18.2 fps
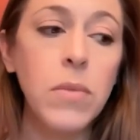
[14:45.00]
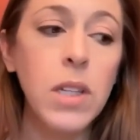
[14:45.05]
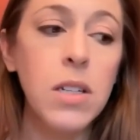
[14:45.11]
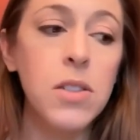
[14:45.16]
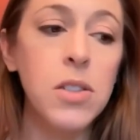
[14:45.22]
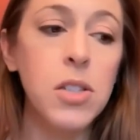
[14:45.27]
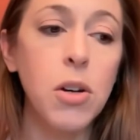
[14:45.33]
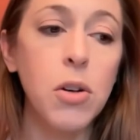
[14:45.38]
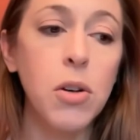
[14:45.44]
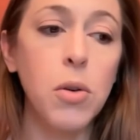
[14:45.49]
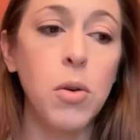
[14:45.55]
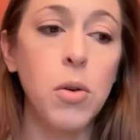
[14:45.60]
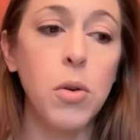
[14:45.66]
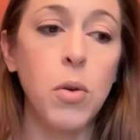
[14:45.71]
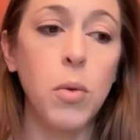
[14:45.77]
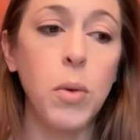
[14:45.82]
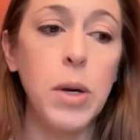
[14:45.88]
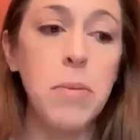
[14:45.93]

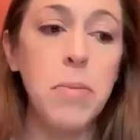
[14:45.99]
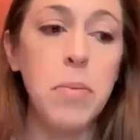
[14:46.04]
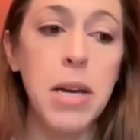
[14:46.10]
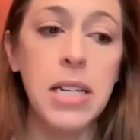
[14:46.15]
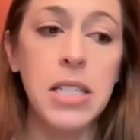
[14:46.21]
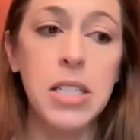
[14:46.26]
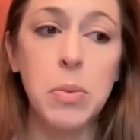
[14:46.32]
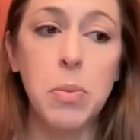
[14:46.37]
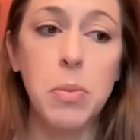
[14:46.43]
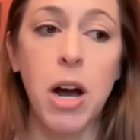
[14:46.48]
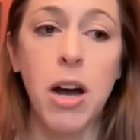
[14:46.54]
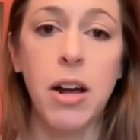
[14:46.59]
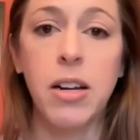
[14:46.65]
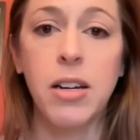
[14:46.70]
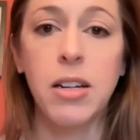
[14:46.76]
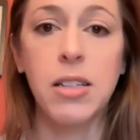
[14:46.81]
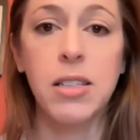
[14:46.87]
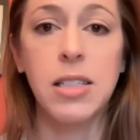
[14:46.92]
So wheat-based
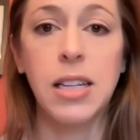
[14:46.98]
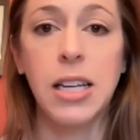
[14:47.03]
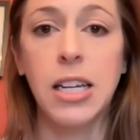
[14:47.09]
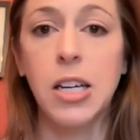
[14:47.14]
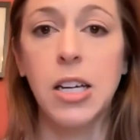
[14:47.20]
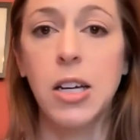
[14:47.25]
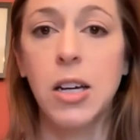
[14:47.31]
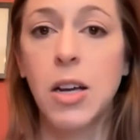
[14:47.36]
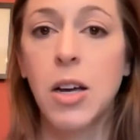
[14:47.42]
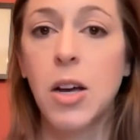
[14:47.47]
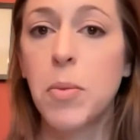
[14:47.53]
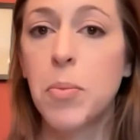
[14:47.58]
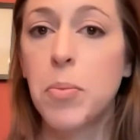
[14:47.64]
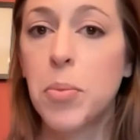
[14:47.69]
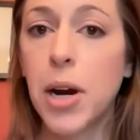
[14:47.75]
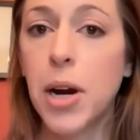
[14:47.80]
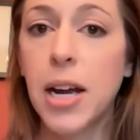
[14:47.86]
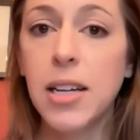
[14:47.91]
products like
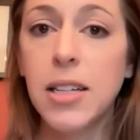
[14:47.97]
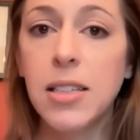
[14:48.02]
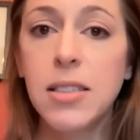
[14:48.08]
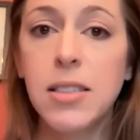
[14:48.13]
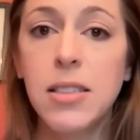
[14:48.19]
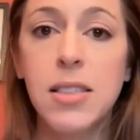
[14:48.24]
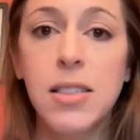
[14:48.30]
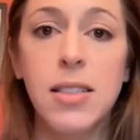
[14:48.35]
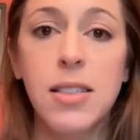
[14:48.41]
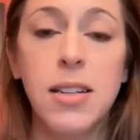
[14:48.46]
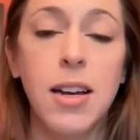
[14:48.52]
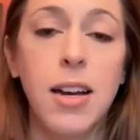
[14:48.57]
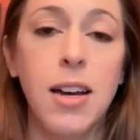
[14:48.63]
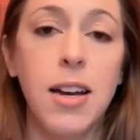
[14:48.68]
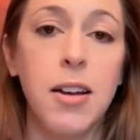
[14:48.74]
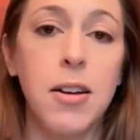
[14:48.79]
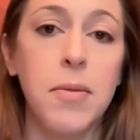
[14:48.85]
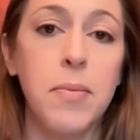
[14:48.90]
breads,
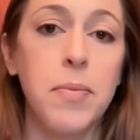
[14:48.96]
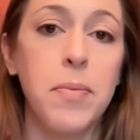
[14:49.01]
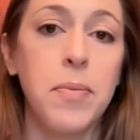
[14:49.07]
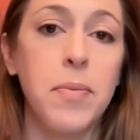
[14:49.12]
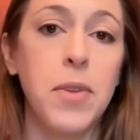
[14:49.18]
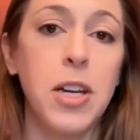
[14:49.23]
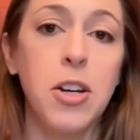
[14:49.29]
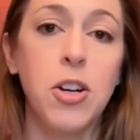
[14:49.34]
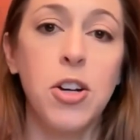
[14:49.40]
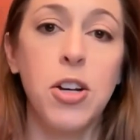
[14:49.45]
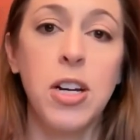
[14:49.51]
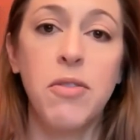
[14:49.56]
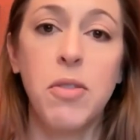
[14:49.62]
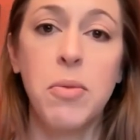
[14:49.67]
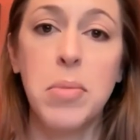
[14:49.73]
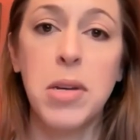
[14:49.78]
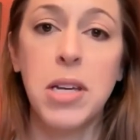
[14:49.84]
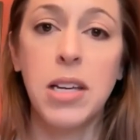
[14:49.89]
it could
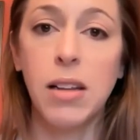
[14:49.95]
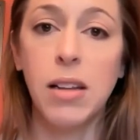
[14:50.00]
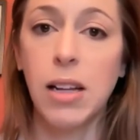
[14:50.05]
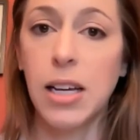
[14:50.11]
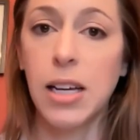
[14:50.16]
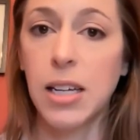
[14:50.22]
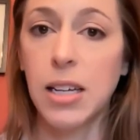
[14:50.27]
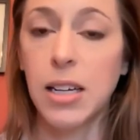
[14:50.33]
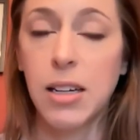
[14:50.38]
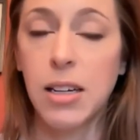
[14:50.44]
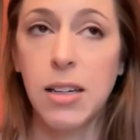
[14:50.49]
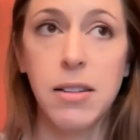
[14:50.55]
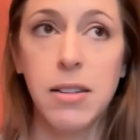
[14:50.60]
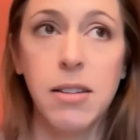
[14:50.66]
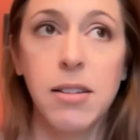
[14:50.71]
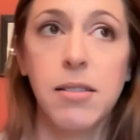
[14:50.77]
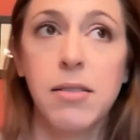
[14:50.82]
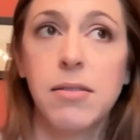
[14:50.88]
even be like
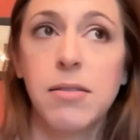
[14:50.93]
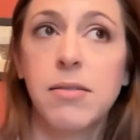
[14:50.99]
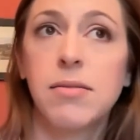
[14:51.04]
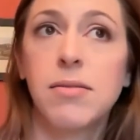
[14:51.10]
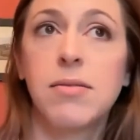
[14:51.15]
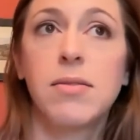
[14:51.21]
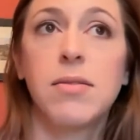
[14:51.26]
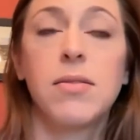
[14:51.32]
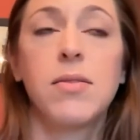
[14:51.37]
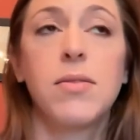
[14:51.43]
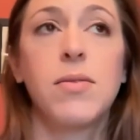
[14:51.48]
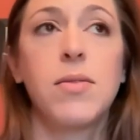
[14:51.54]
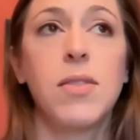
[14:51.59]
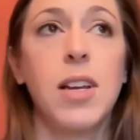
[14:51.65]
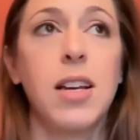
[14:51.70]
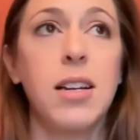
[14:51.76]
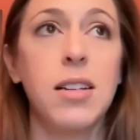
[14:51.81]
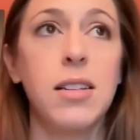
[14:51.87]

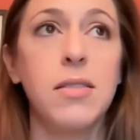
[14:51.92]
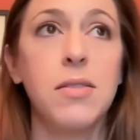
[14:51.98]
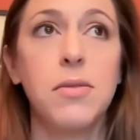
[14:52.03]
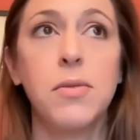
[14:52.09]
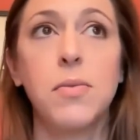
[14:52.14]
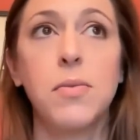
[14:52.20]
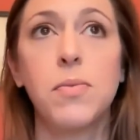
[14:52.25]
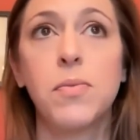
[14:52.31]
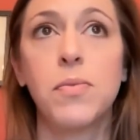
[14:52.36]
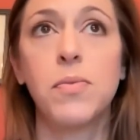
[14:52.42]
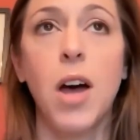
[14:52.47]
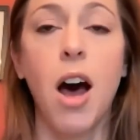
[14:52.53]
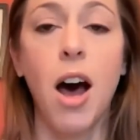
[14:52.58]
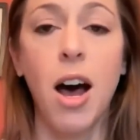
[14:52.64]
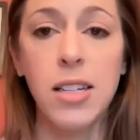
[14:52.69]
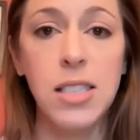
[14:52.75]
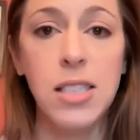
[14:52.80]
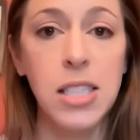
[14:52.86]
a
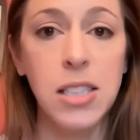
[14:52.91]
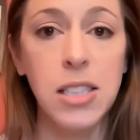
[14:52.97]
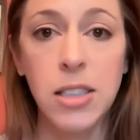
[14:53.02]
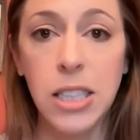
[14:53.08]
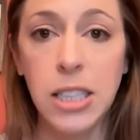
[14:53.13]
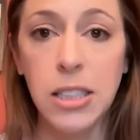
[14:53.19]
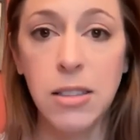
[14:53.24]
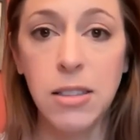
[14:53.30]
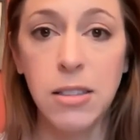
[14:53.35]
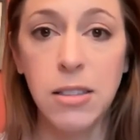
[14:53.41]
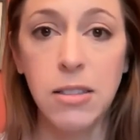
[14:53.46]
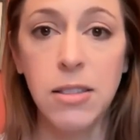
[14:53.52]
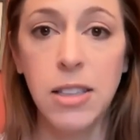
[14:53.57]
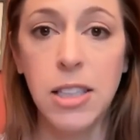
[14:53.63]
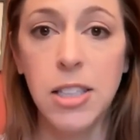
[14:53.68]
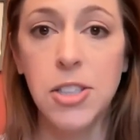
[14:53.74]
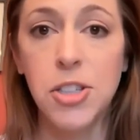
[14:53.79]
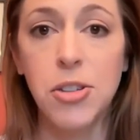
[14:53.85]
hot
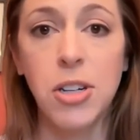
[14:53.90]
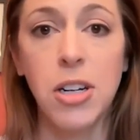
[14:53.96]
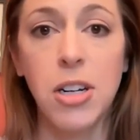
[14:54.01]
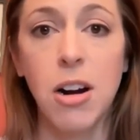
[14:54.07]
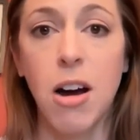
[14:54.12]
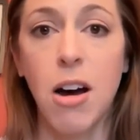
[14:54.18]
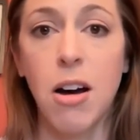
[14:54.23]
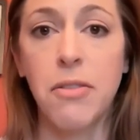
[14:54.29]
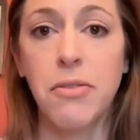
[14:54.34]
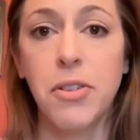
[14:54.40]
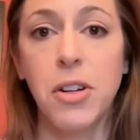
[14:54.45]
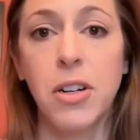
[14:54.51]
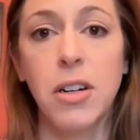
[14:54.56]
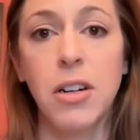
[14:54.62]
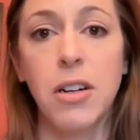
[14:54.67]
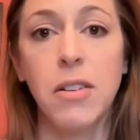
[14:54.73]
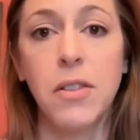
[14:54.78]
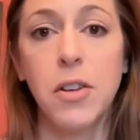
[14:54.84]
cereal that you could
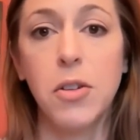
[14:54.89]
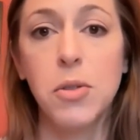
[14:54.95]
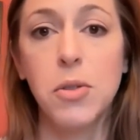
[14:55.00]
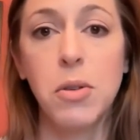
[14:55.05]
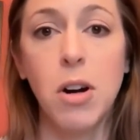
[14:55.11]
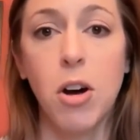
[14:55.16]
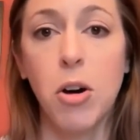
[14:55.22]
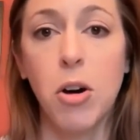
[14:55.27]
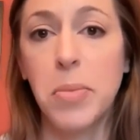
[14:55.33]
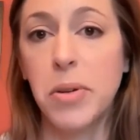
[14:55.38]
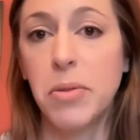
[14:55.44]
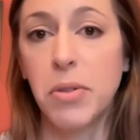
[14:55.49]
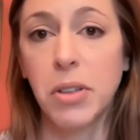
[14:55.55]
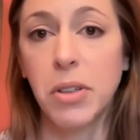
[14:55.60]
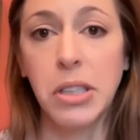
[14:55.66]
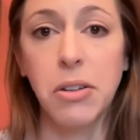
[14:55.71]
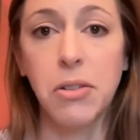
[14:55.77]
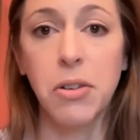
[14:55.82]
offer. Those would all be
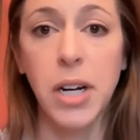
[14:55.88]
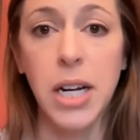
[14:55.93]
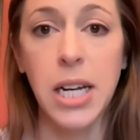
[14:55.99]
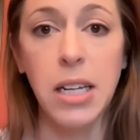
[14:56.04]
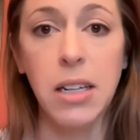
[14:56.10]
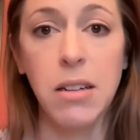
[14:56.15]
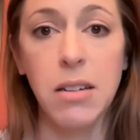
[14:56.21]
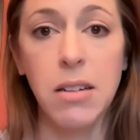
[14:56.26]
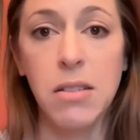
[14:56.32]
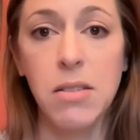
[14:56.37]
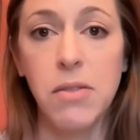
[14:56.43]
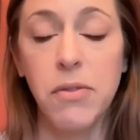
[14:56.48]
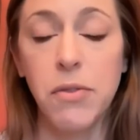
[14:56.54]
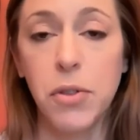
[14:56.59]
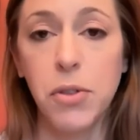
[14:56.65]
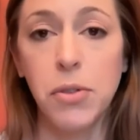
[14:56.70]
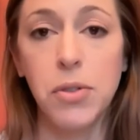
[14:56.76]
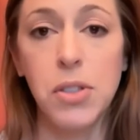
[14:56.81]
really great
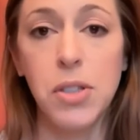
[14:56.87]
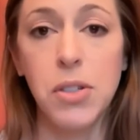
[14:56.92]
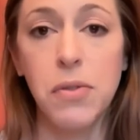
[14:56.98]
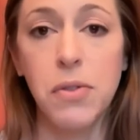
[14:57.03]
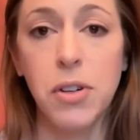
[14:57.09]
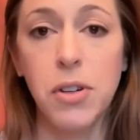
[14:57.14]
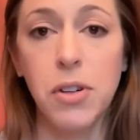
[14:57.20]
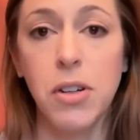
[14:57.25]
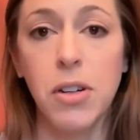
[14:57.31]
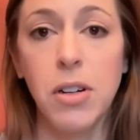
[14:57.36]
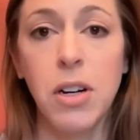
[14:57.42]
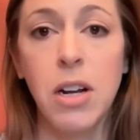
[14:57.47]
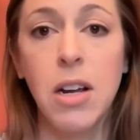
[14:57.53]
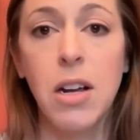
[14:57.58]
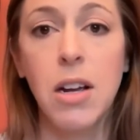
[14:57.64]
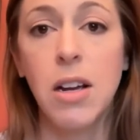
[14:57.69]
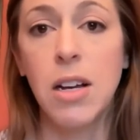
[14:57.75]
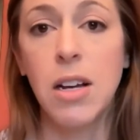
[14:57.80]
foods for
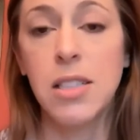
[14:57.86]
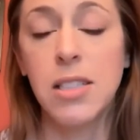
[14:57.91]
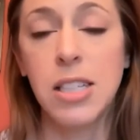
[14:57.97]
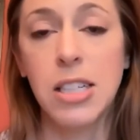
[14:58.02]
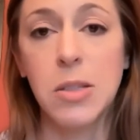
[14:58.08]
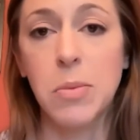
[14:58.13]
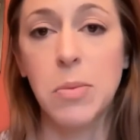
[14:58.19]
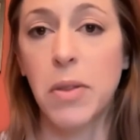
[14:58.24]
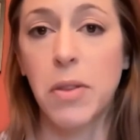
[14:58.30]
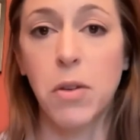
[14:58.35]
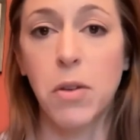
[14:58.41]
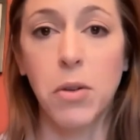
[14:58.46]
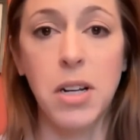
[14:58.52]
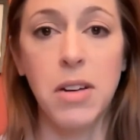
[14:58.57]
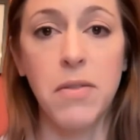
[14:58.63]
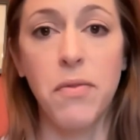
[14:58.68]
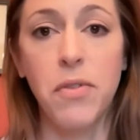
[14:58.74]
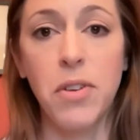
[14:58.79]
a
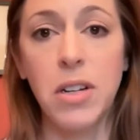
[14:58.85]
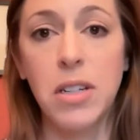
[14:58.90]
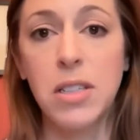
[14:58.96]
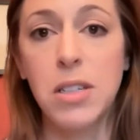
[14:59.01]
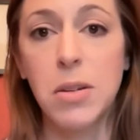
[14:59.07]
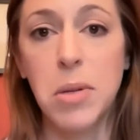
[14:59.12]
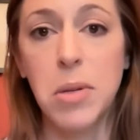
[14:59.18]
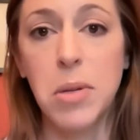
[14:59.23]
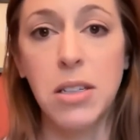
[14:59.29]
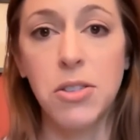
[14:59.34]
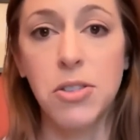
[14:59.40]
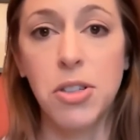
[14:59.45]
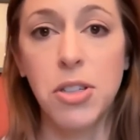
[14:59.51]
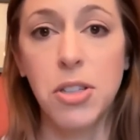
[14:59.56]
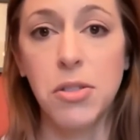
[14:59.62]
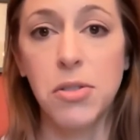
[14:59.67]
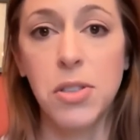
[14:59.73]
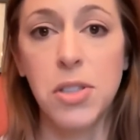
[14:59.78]
6-month-old infant to be
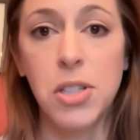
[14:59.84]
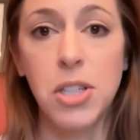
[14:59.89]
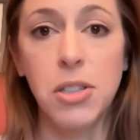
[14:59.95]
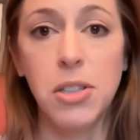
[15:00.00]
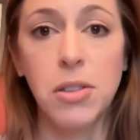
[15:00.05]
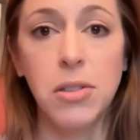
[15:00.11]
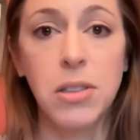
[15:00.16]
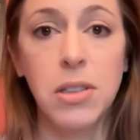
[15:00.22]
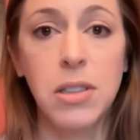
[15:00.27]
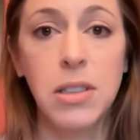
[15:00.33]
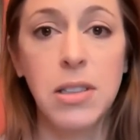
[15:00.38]
introduced to.